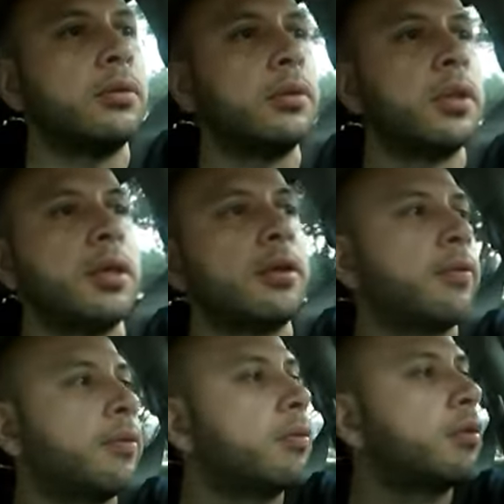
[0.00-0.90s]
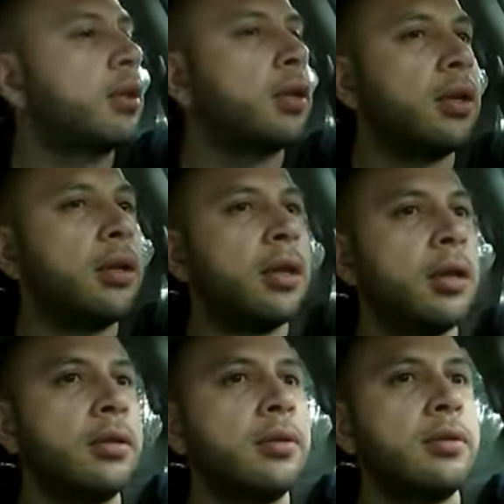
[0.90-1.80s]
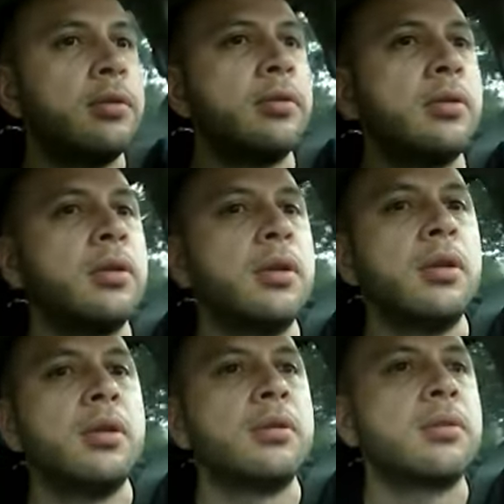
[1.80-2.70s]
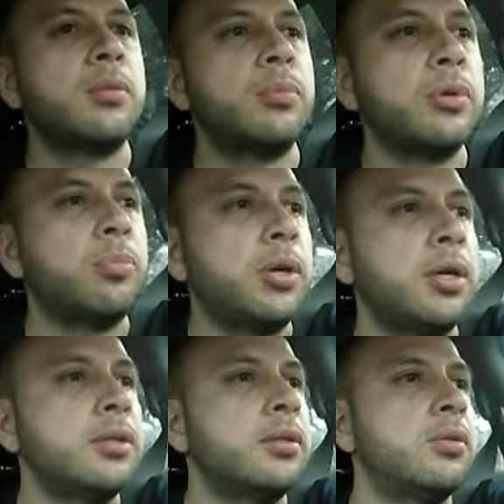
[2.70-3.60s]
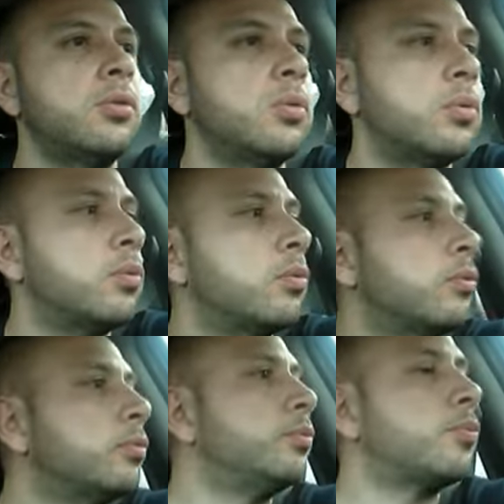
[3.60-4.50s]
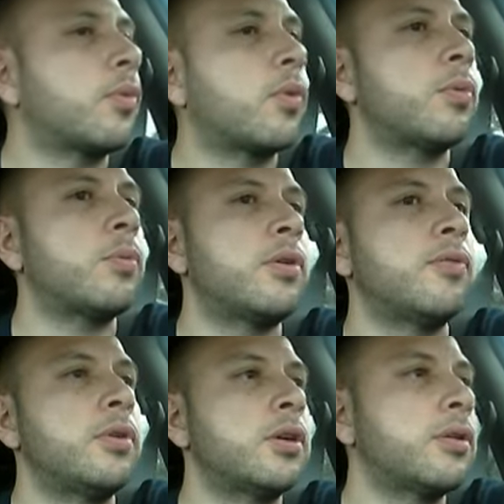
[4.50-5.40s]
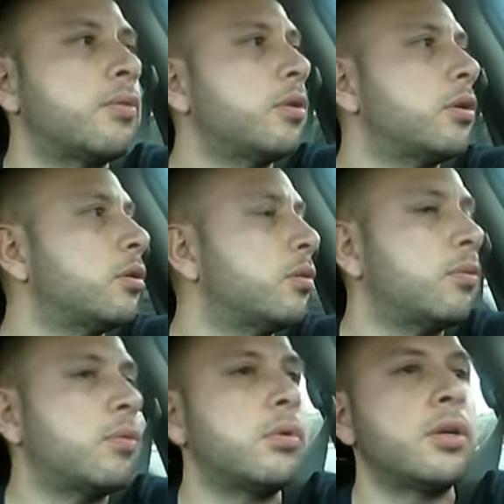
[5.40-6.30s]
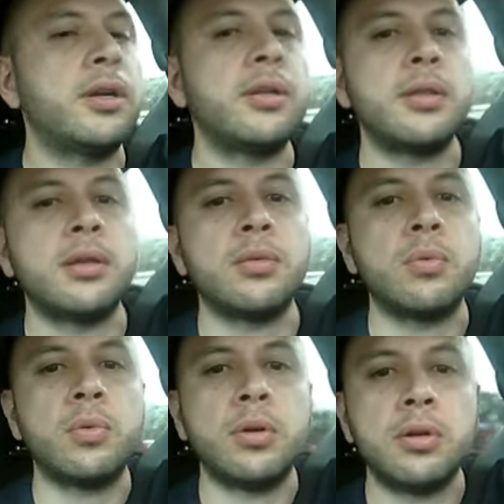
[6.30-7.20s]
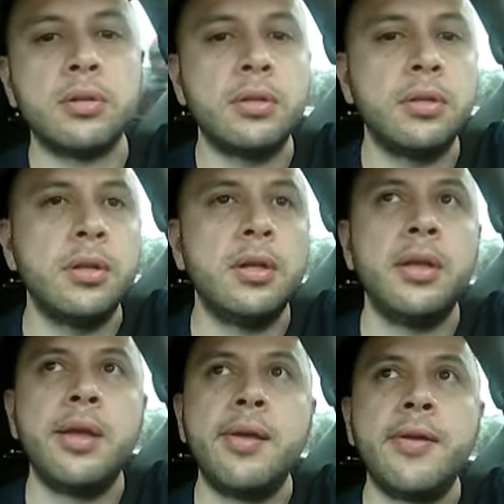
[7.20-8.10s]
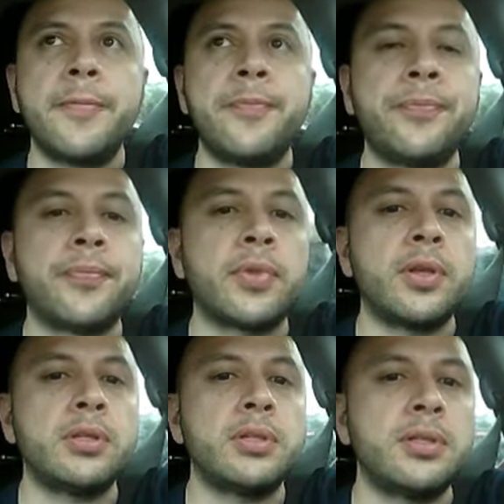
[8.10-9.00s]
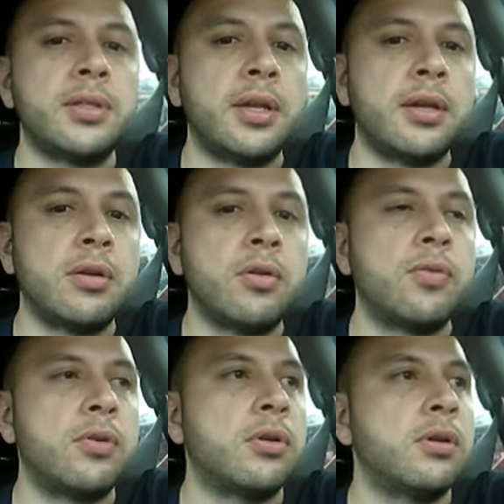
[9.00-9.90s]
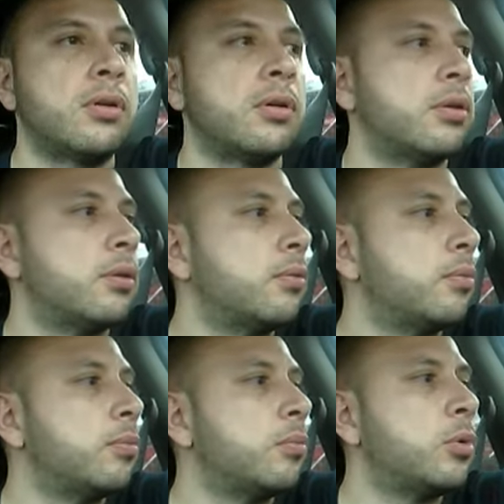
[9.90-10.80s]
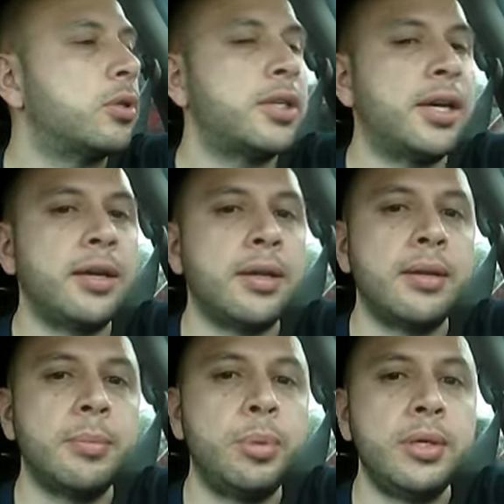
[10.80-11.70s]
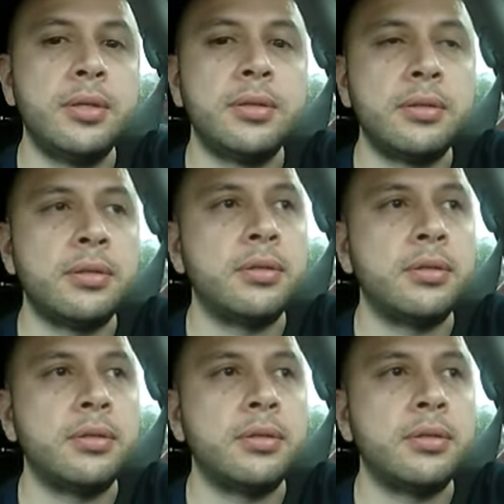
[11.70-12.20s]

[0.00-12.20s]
Say in the end days, it's gonna be a prostitute who motherfucking run everything in the world, and she's standing over a multi-headed beast.